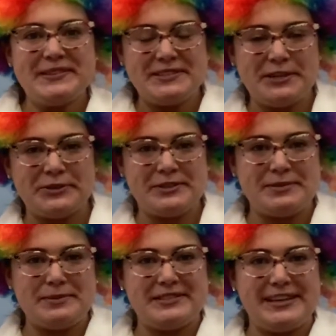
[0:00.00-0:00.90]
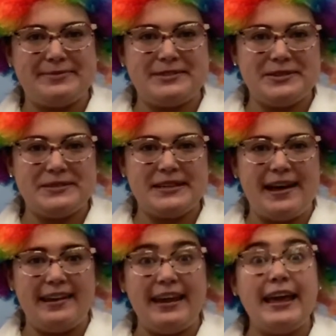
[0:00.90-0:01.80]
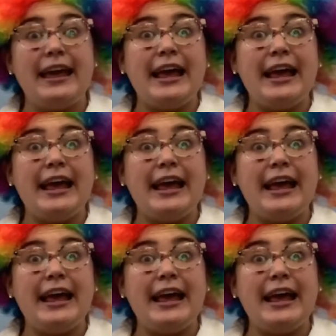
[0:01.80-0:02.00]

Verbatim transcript: with Children's Museum Tucson,